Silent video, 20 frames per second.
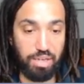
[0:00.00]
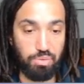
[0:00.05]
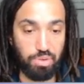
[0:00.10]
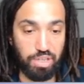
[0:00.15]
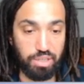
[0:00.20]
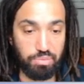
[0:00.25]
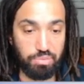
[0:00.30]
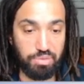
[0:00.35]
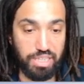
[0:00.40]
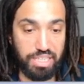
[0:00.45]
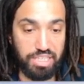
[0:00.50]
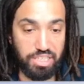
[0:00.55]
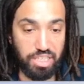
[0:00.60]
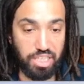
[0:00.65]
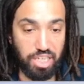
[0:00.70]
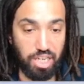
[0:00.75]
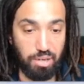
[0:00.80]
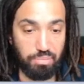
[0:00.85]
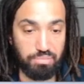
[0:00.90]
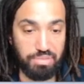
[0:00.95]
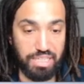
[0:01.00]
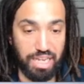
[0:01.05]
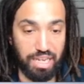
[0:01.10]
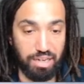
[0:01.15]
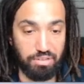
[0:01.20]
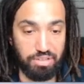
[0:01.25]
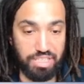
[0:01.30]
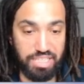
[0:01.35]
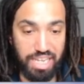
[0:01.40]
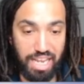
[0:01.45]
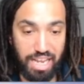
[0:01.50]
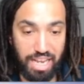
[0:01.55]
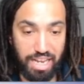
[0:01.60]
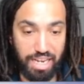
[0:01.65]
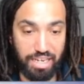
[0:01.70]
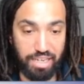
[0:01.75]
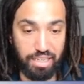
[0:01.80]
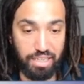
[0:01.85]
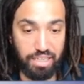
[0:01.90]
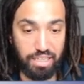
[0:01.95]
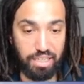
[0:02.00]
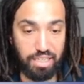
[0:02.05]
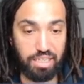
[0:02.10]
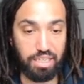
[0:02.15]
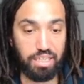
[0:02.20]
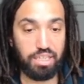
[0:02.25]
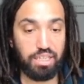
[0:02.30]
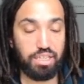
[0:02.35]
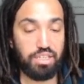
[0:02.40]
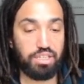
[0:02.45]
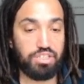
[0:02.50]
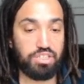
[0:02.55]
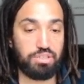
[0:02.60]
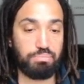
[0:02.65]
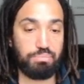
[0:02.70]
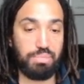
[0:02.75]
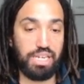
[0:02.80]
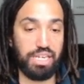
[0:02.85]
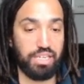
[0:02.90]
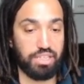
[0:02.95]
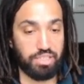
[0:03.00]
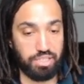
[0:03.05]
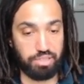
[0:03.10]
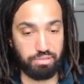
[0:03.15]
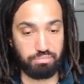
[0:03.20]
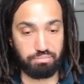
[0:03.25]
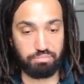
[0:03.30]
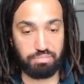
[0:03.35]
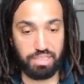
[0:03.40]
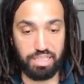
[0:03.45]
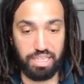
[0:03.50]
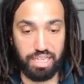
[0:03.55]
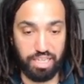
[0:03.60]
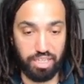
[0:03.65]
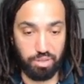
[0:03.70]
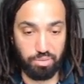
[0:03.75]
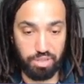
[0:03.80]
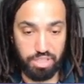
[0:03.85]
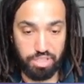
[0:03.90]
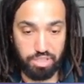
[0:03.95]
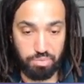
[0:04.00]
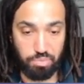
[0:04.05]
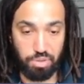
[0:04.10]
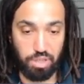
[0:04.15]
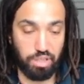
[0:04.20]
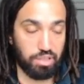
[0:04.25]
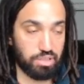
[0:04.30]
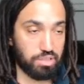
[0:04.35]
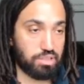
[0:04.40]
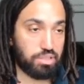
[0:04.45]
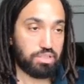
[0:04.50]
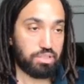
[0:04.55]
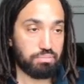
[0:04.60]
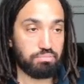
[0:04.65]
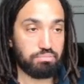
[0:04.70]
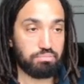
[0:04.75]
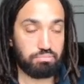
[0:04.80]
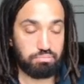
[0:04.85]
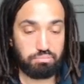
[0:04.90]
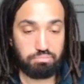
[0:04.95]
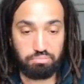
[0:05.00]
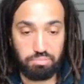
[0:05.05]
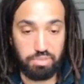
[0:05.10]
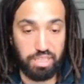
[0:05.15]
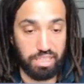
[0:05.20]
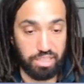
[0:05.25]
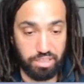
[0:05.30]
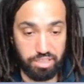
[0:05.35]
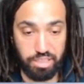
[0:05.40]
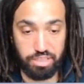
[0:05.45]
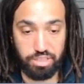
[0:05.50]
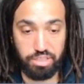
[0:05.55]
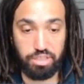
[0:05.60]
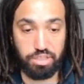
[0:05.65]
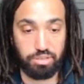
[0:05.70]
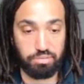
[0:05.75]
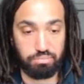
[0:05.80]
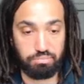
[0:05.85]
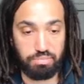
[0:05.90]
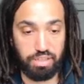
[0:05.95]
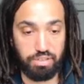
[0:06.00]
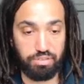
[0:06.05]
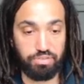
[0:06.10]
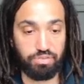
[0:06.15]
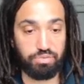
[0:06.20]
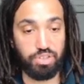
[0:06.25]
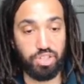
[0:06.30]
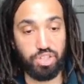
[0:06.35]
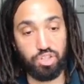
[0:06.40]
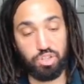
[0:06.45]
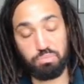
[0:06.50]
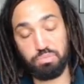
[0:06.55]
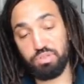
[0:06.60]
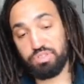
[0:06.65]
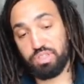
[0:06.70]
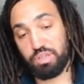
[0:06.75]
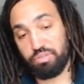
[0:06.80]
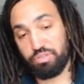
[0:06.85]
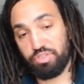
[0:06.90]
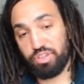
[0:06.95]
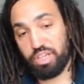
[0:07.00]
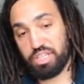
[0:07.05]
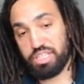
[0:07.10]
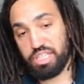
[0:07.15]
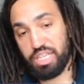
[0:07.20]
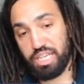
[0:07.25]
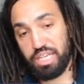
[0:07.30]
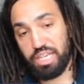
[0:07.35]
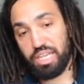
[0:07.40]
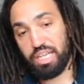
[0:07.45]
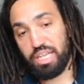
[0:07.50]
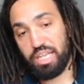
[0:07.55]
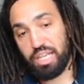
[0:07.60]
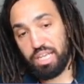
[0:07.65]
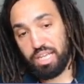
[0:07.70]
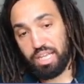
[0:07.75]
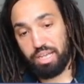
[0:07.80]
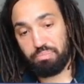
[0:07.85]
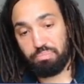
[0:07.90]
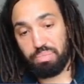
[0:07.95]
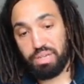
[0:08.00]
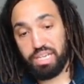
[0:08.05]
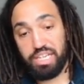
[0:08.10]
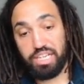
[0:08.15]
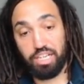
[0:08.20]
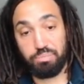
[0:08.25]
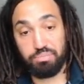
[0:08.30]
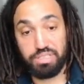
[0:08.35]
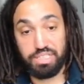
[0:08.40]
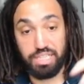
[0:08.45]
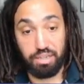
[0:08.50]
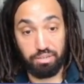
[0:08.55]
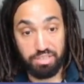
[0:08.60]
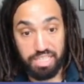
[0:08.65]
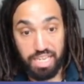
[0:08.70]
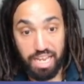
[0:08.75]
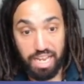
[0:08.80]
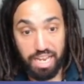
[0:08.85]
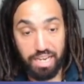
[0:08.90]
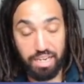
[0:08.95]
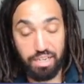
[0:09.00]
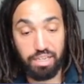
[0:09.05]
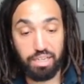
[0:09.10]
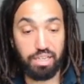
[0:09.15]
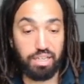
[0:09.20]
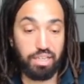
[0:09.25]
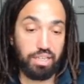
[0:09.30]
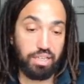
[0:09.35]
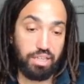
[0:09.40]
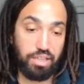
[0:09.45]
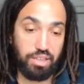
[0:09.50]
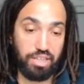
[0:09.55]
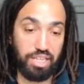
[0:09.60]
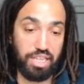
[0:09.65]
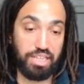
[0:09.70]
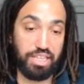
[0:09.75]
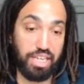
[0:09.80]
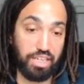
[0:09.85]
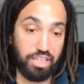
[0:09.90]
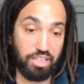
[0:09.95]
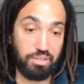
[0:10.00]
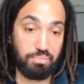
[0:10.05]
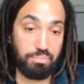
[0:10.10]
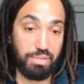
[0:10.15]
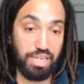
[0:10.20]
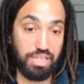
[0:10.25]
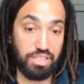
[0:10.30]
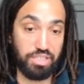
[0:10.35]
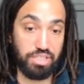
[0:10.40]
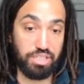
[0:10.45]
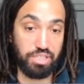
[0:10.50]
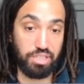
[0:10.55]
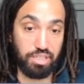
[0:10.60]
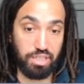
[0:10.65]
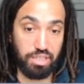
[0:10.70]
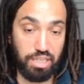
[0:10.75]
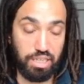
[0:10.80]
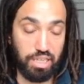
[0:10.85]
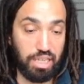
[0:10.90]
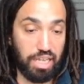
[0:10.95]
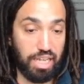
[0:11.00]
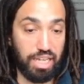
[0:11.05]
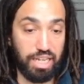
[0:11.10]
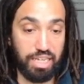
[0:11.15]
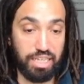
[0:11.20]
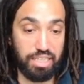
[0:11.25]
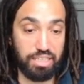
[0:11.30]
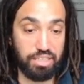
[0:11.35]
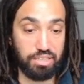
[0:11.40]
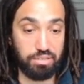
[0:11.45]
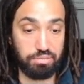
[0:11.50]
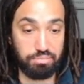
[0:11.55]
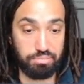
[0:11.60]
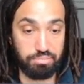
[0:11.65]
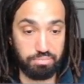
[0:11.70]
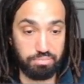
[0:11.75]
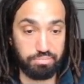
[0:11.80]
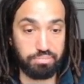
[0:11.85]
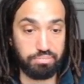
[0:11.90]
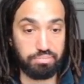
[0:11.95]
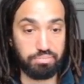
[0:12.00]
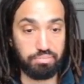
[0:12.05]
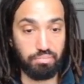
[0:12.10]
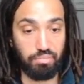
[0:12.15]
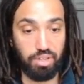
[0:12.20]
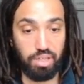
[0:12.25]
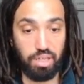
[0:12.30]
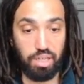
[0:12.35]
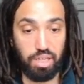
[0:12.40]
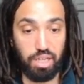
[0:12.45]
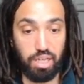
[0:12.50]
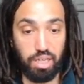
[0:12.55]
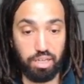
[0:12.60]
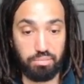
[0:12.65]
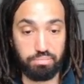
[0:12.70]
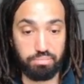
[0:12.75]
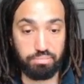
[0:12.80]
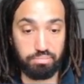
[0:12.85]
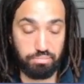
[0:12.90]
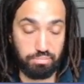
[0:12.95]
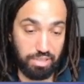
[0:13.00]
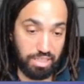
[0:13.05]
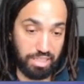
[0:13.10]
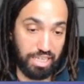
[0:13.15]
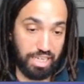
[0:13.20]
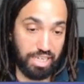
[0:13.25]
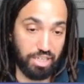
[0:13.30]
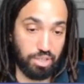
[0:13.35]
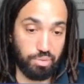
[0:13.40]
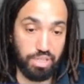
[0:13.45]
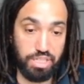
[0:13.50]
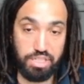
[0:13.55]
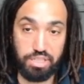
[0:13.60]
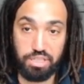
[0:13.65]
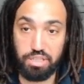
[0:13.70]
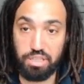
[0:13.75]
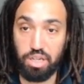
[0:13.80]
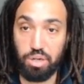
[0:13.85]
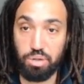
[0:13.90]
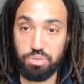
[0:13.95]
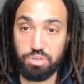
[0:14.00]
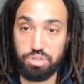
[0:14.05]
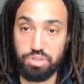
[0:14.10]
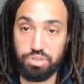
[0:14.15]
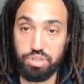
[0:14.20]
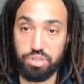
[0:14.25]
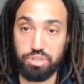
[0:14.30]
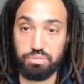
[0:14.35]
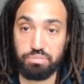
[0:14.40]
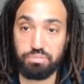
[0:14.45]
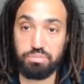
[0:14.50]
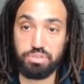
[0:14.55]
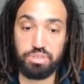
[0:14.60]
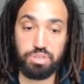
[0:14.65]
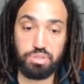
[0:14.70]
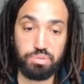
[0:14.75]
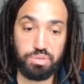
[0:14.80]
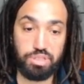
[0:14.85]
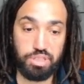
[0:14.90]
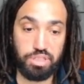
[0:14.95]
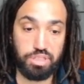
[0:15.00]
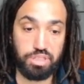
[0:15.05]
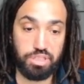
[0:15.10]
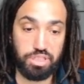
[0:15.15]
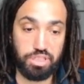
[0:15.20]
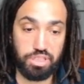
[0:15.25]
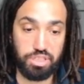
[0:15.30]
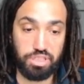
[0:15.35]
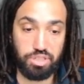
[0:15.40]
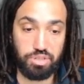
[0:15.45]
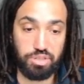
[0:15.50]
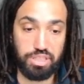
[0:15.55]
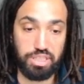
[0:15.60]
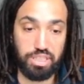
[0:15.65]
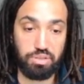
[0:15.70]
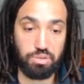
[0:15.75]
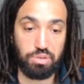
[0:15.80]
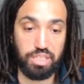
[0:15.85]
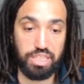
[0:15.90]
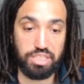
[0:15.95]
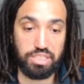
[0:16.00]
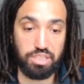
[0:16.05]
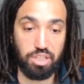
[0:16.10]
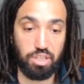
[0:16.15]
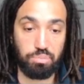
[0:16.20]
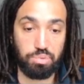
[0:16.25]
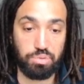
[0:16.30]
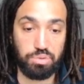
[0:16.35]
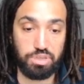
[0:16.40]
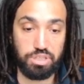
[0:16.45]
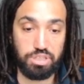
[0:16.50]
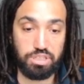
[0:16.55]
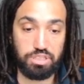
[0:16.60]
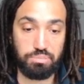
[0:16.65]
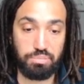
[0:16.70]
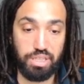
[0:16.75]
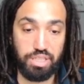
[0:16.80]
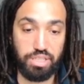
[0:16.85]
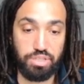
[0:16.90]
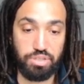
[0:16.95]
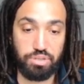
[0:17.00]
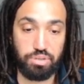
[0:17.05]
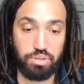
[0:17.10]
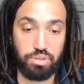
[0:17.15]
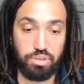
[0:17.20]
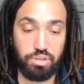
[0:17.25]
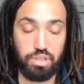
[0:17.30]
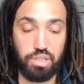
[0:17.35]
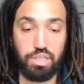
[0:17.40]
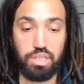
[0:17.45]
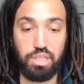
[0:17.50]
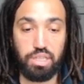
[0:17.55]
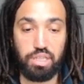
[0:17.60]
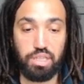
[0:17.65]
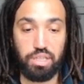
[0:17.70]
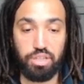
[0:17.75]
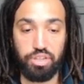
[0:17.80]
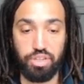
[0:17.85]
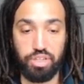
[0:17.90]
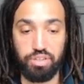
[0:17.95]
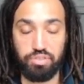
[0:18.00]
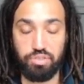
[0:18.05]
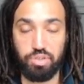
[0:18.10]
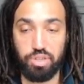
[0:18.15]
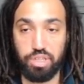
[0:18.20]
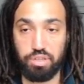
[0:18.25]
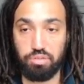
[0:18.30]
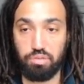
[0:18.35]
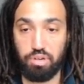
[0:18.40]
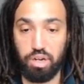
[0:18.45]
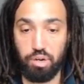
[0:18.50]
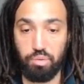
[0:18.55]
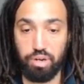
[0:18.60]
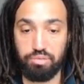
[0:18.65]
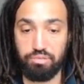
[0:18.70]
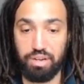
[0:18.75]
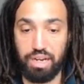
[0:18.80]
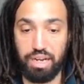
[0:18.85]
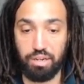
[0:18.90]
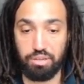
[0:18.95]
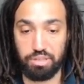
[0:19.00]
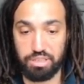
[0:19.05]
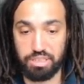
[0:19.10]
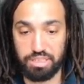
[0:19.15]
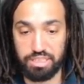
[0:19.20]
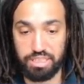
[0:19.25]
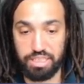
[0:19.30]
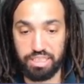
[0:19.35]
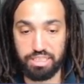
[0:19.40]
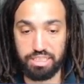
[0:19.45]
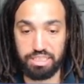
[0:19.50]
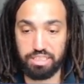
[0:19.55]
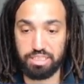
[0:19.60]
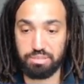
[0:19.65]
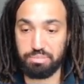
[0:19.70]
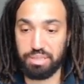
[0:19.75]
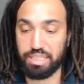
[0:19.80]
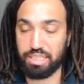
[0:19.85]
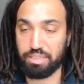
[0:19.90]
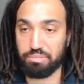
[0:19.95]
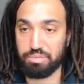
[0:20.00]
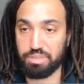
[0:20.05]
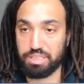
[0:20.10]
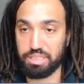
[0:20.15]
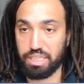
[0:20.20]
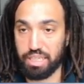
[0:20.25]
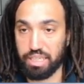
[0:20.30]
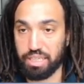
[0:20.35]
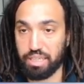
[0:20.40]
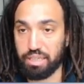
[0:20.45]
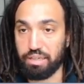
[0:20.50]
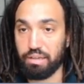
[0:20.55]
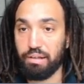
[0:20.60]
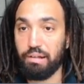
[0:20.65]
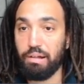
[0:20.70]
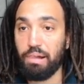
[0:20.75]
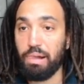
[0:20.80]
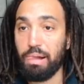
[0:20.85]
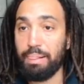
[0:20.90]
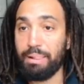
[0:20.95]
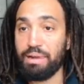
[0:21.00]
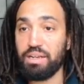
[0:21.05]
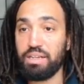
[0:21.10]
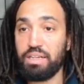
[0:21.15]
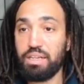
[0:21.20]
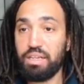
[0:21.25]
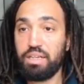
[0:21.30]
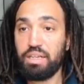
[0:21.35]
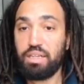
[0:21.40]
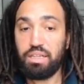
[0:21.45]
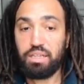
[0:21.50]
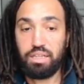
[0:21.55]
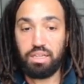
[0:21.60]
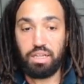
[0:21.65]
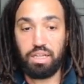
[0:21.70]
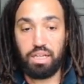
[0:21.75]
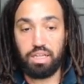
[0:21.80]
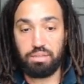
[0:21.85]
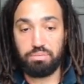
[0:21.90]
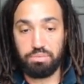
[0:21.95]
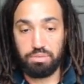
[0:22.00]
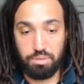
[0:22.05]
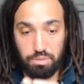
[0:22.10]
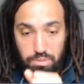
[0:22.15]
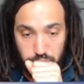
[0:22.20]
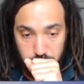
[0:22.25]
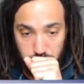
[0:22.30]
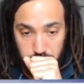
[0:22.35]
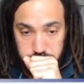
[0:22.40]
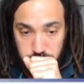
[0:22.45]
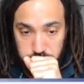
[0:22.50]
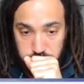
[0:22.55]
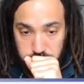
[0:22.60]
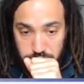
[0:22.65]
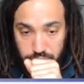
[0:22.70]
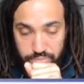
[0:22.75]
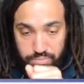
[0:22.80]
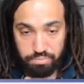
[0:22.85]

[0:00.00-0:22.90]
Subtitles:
Well, it would need to come down 10 to meet, and that equation works. That's good. If Q moves up 30 and P comes down 10, then they're going to meet, and that equation holds true. So it's always good just to do a little example just to make sure that you've got it the right way round, because it's easy to make that mistake. Okay.